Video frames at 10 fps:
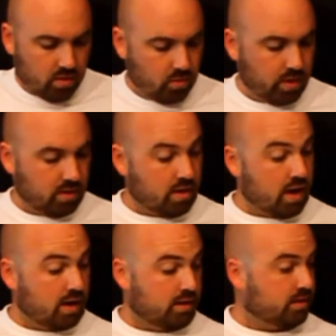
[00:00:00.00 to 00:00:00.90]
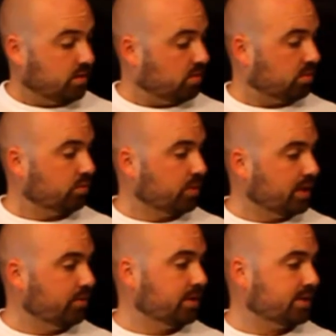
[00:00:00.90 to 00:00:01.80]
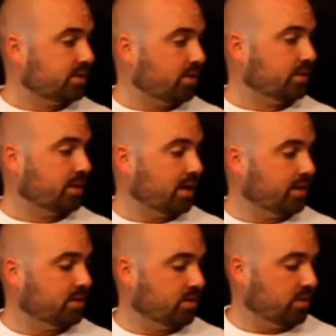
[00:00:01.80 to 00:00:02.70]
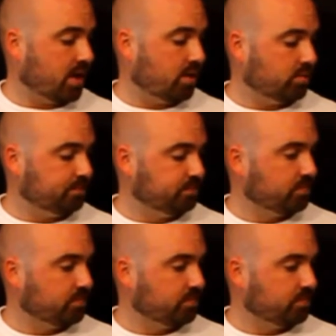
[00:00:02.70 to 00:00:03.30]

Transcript: We're really stoked on how they turned out.